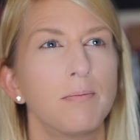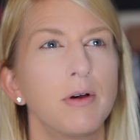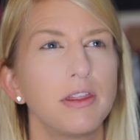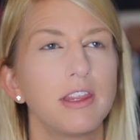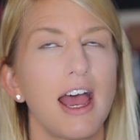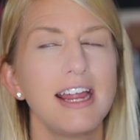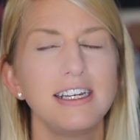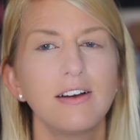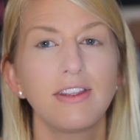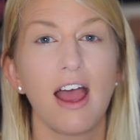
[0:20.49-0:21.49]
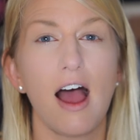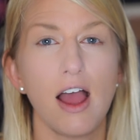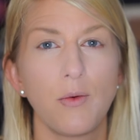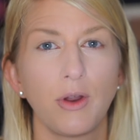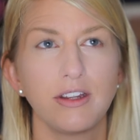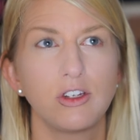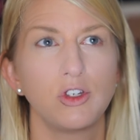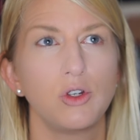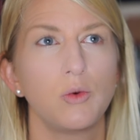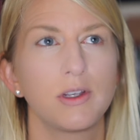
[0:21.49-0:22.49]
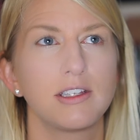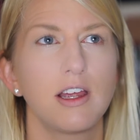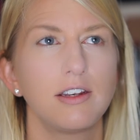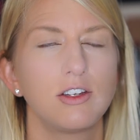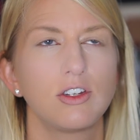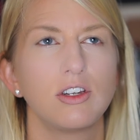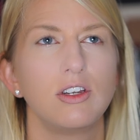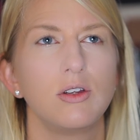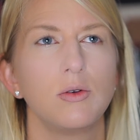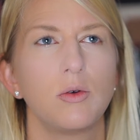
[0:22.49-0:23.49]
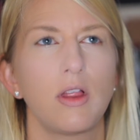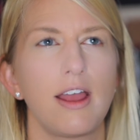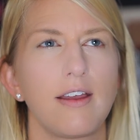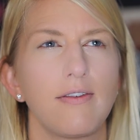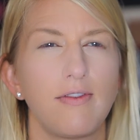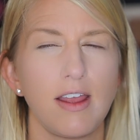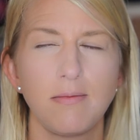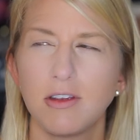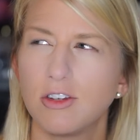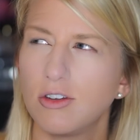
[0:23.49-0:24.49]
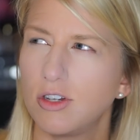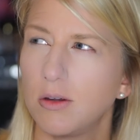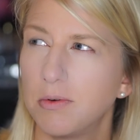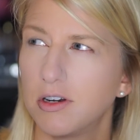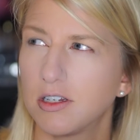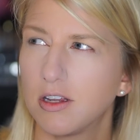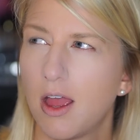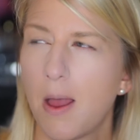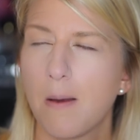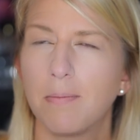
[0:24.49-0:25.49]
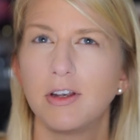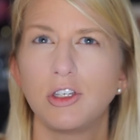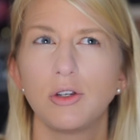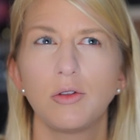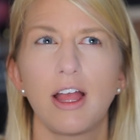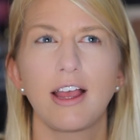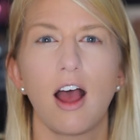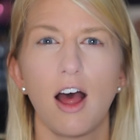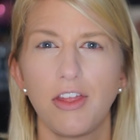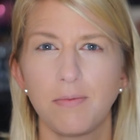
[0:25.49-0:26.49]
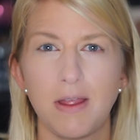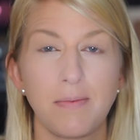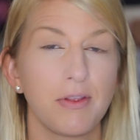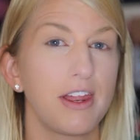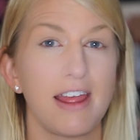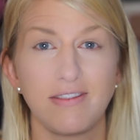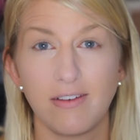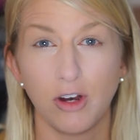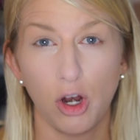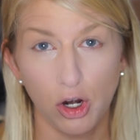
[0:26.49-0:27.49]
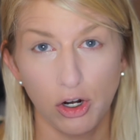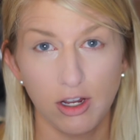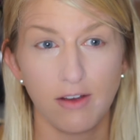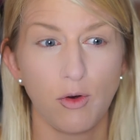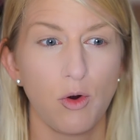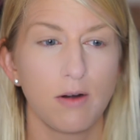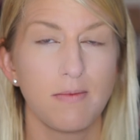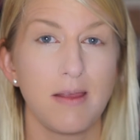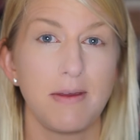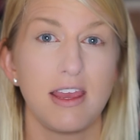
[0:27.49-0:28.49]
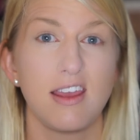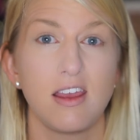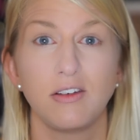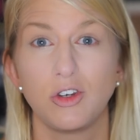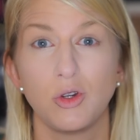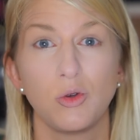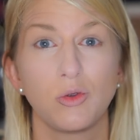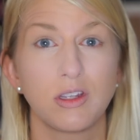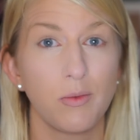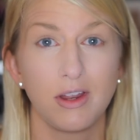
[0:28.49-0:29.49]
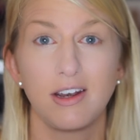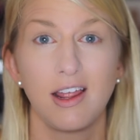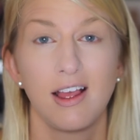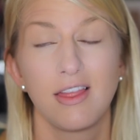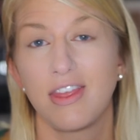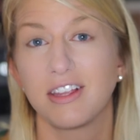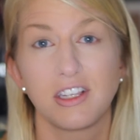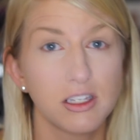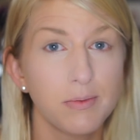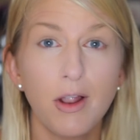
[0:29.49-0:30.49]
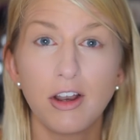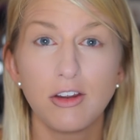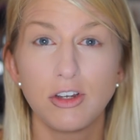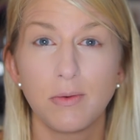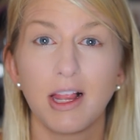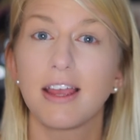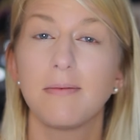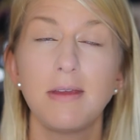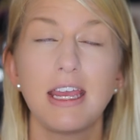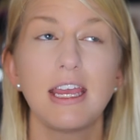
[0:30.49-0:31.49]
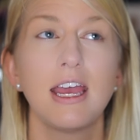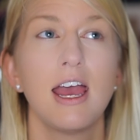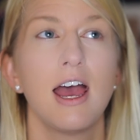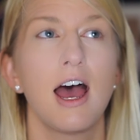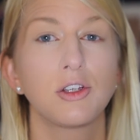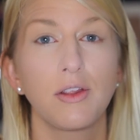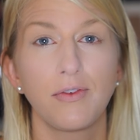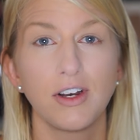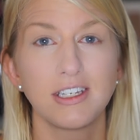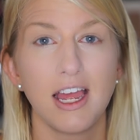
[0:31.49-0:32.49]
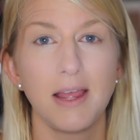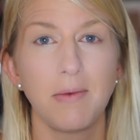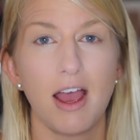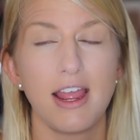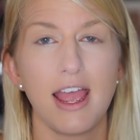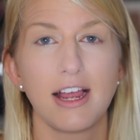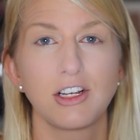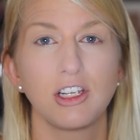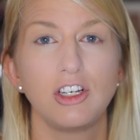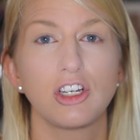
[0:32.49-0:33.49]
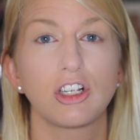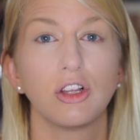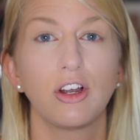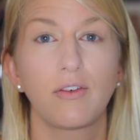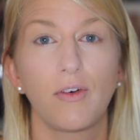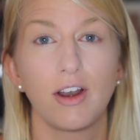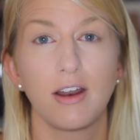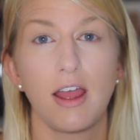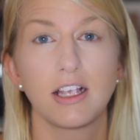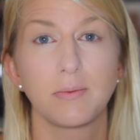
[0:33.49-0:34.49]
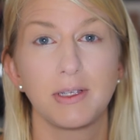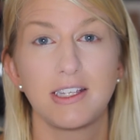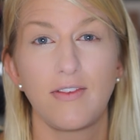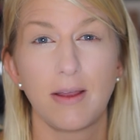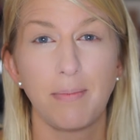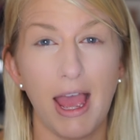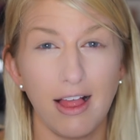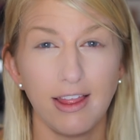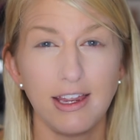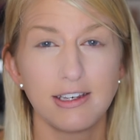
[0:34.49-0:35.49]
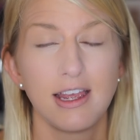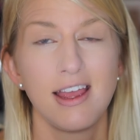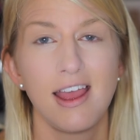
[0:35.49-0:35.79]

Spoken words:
But the idea that I wanted to do was not just to do like famous YouTubers, but do like other people that I've never heard of, or maybe do someone that's a smaller YouTuber like me. So the first time I actually just looked for a specific palette